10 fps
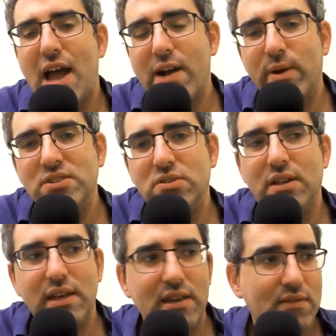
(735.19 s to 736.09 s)
And when you
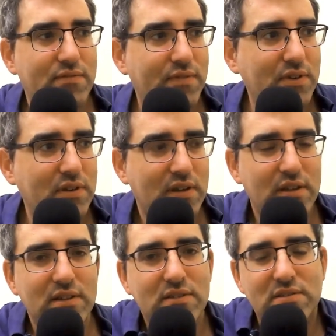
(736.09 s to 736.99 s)
leave,
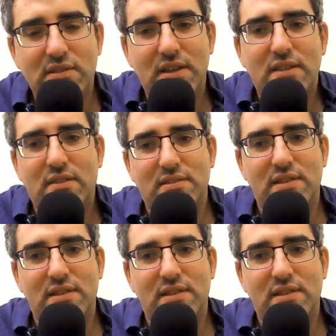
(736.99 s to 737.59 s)
the